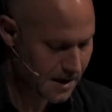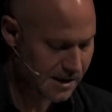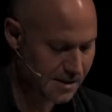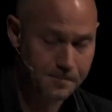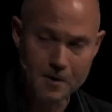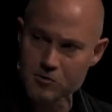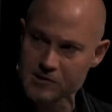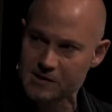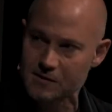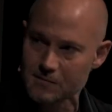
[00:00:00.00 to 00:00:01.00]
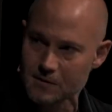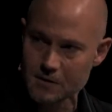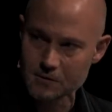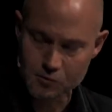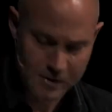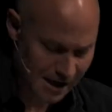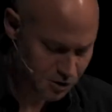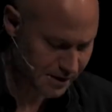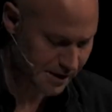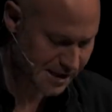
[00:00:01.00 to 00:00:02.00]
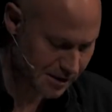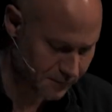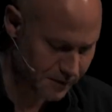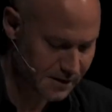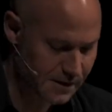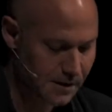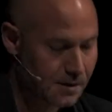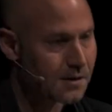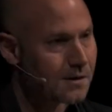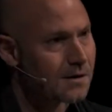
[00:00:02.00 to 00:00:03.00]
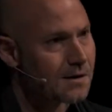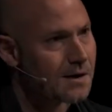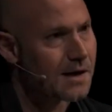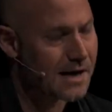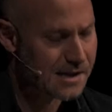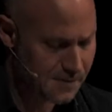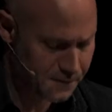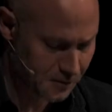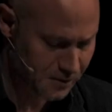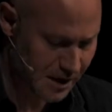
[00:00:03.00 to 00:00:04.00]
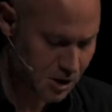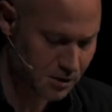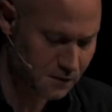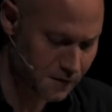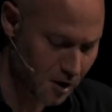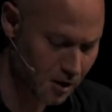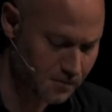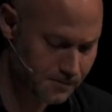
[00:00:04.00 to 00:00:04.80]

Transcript: as opposed to national sovereignty as a foundation of law.